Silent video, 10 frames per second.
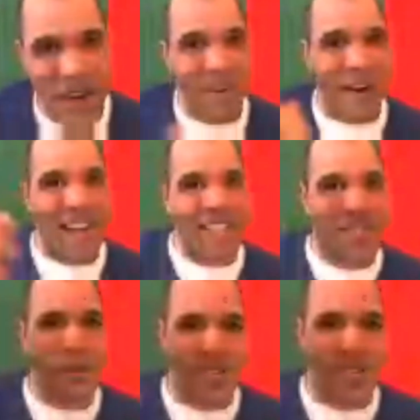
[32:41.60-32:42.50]
All right,
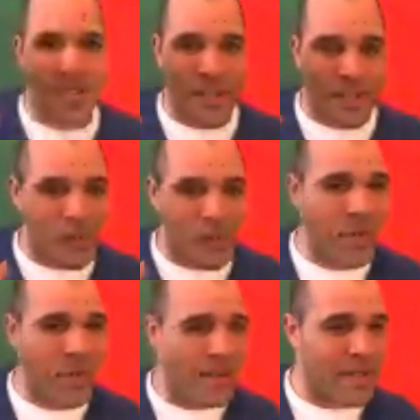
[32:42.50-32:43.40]
so you, you wouldn't
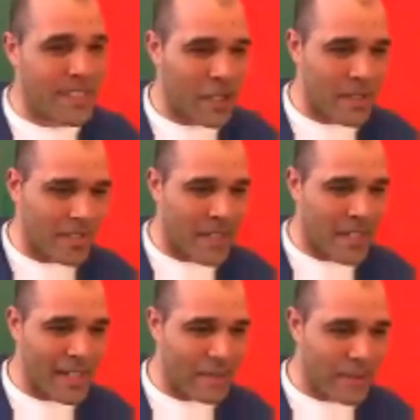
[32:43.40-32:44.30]
want to insult any
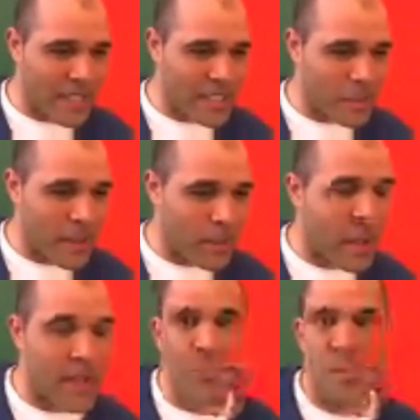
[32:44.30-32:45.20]
religious people or
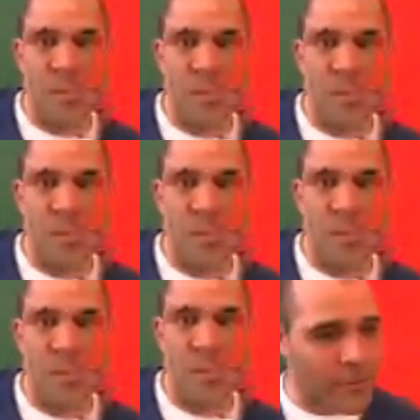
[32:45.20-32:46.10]
country music
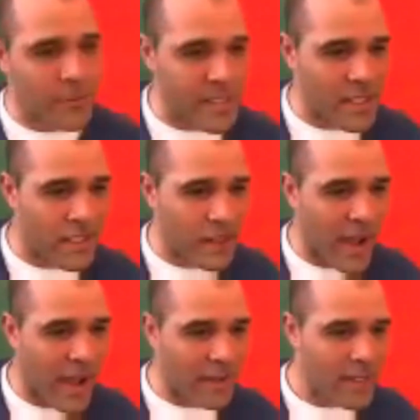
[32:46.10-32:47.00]
fans or fans of The
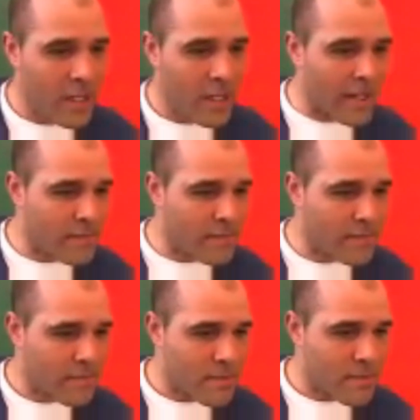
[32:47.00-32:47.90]
Path. All right,
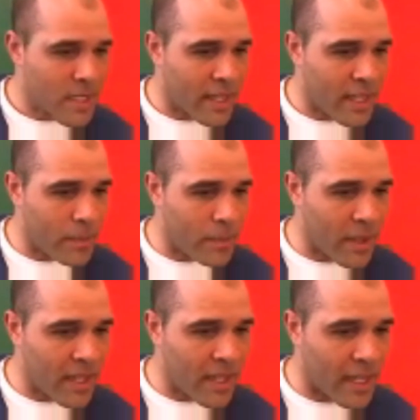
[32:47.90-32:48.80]
they
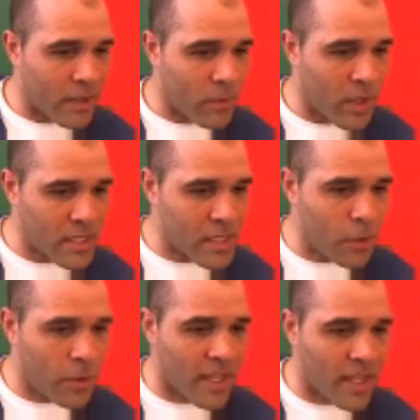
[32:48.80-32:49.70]
keep bugging. What does
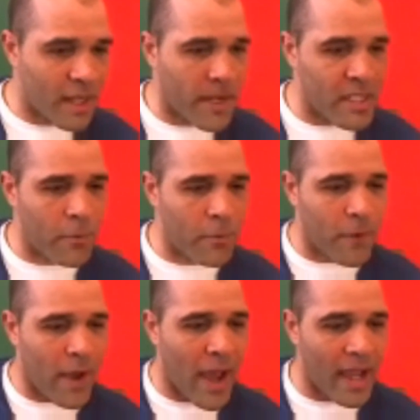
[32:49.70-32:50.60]
Luke think about
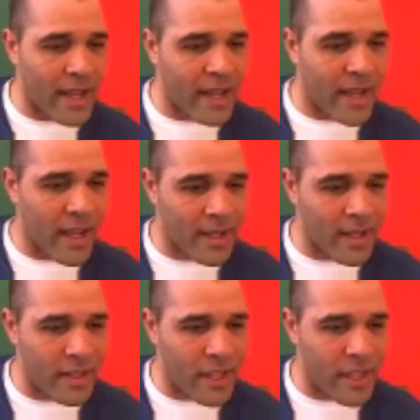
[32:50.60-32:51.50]
Double Fine
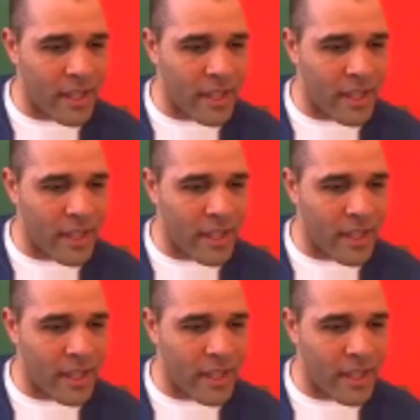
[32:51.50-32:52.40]
and how you
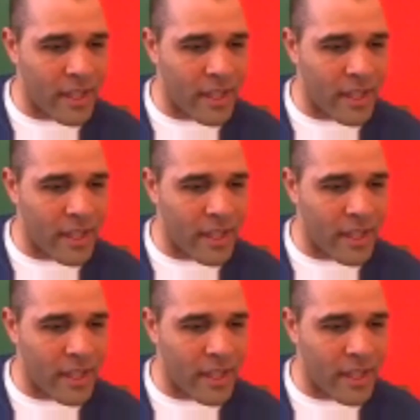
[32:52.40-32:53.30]
bring adventure games
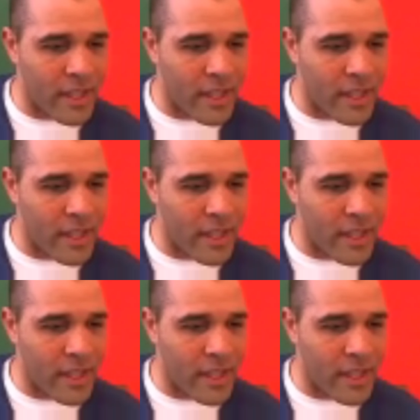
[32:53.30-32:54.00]
back with uh